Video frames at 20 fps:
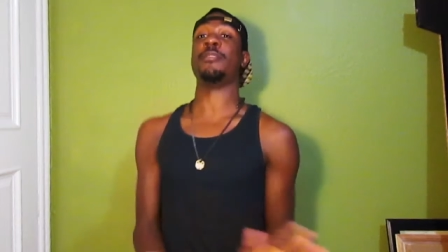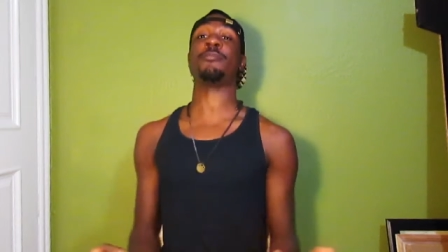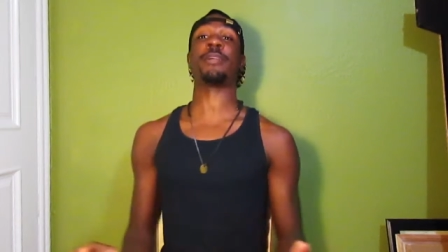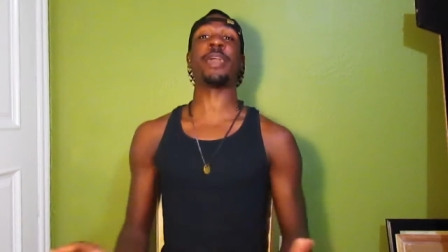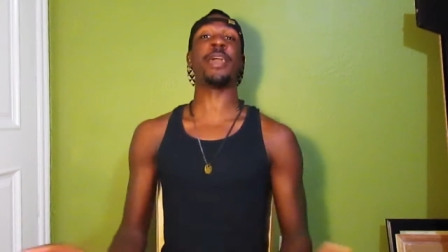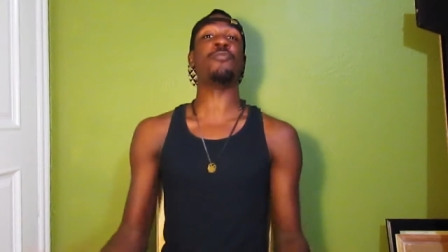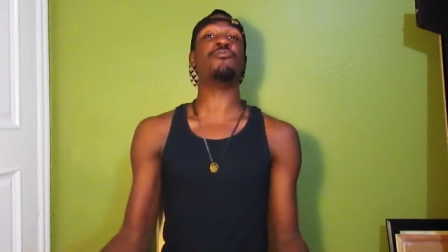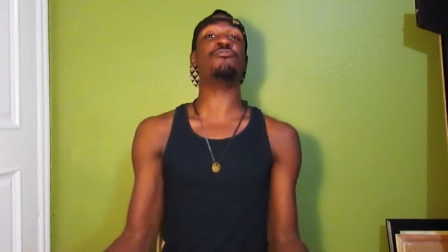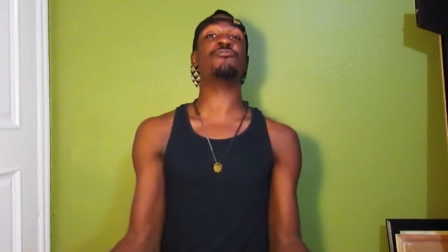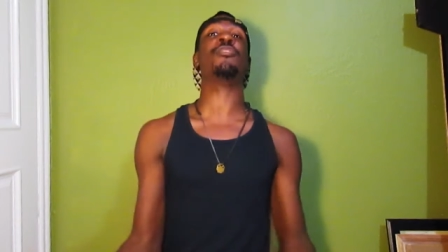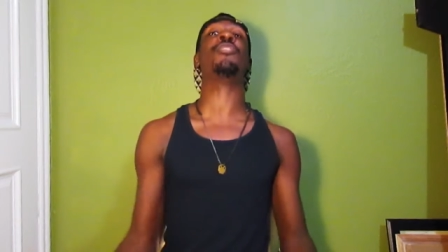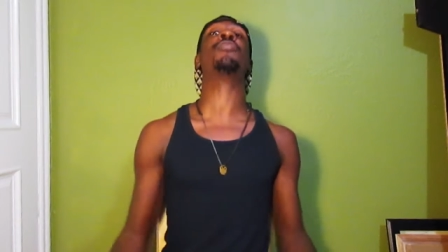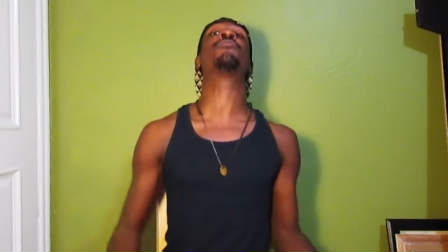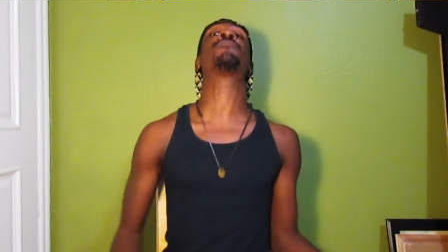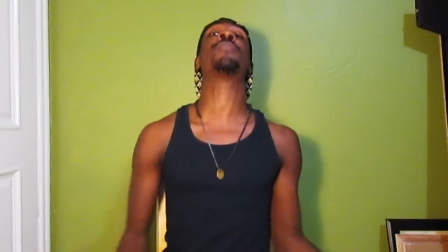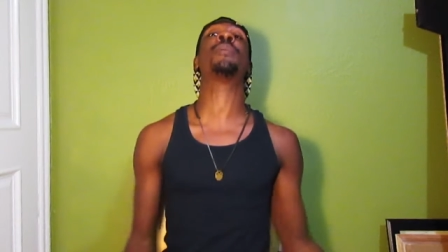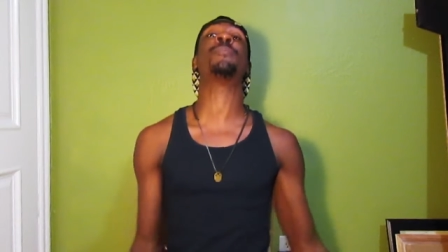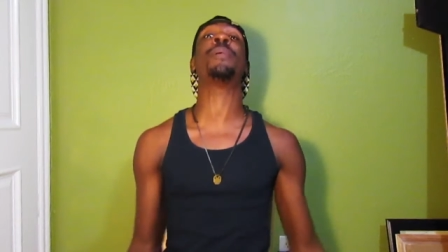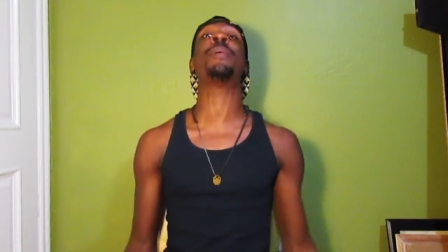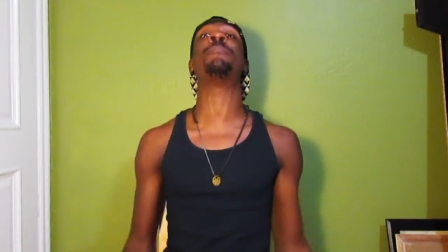Okay, who
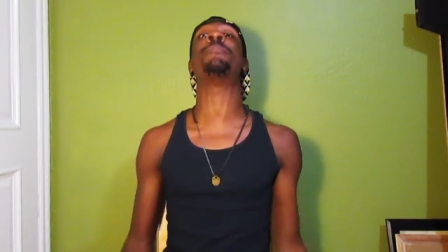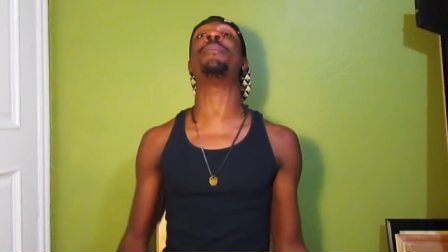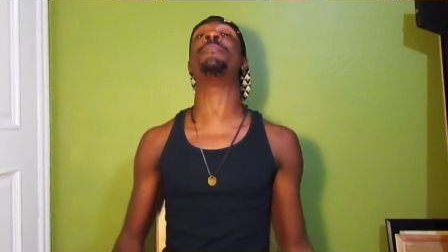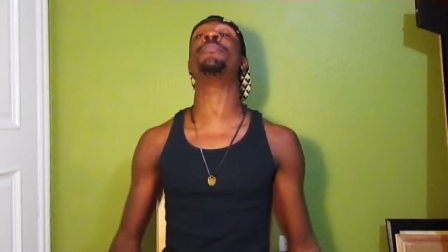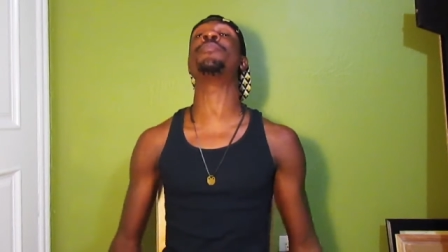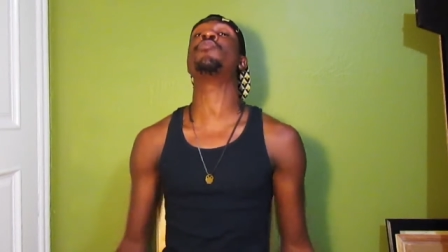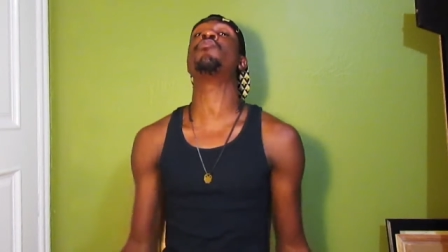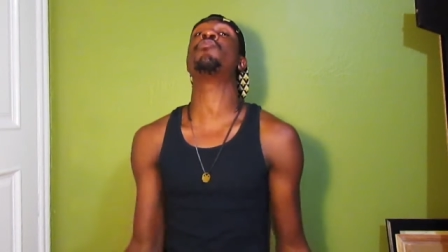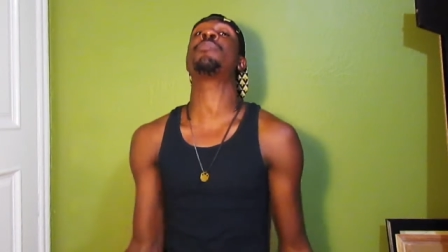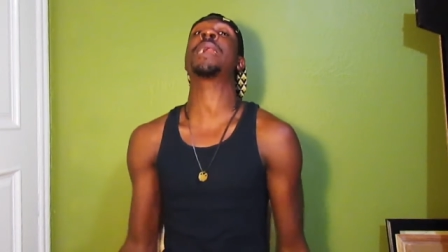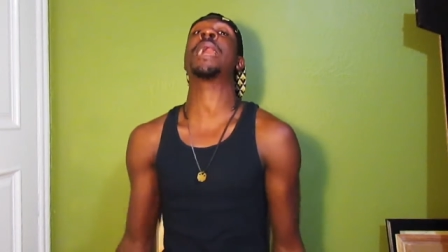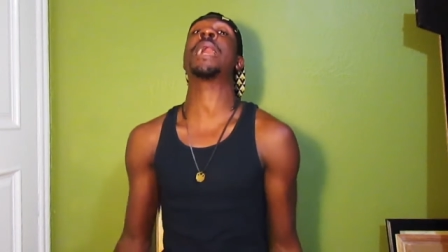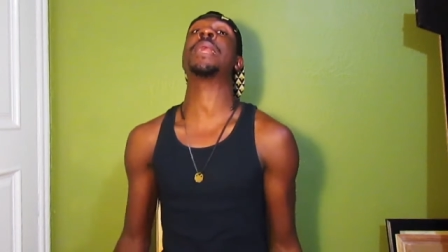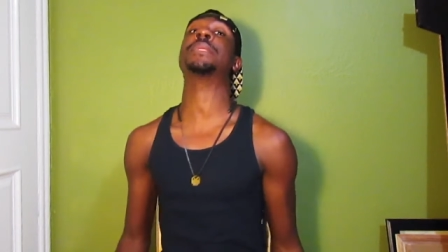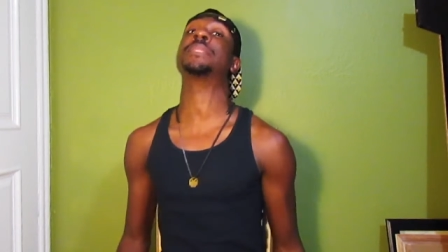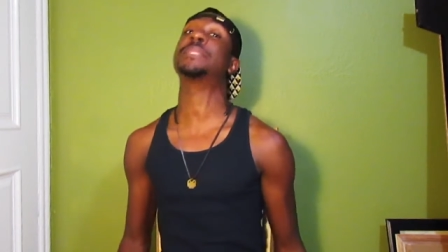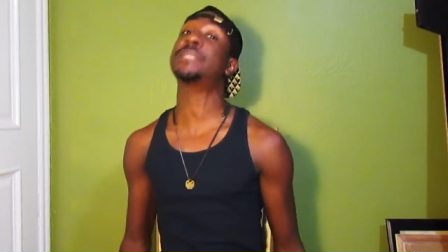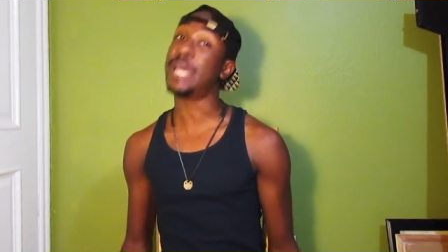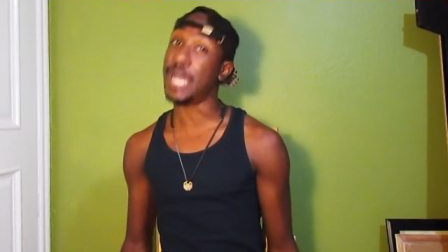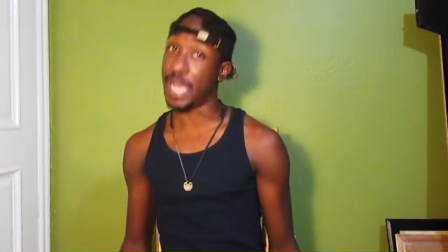gonna rub up on me? Who I
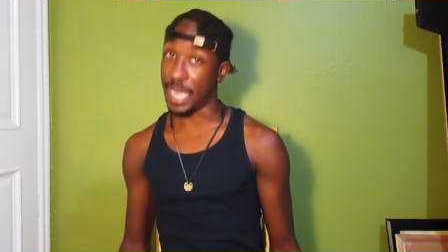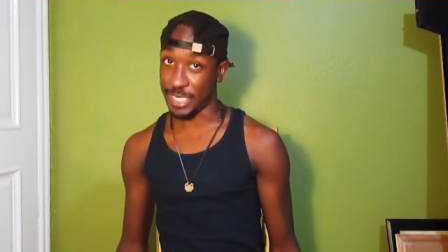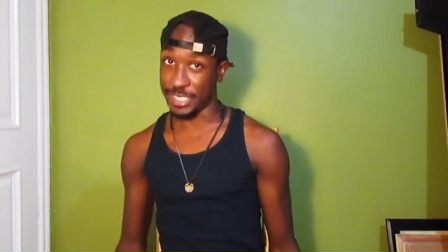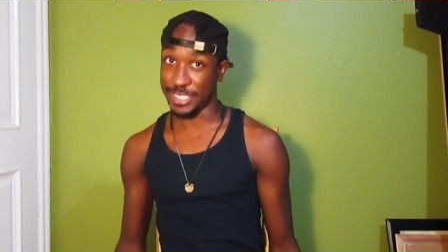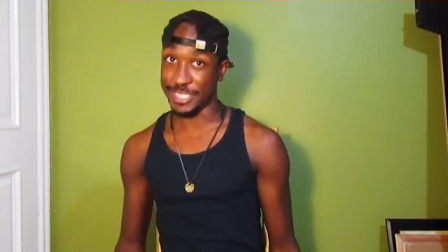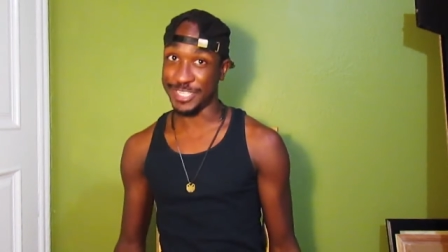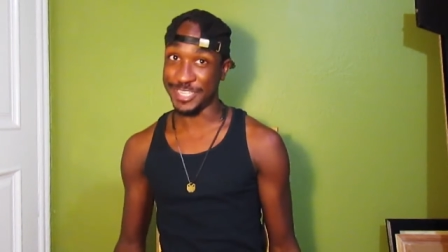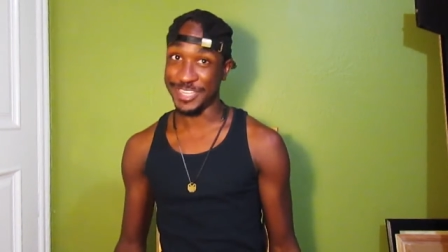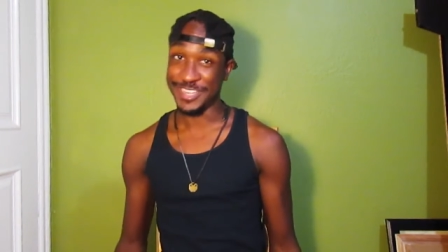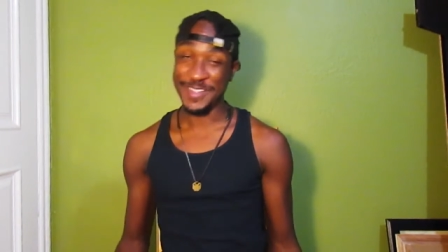gotta touch?"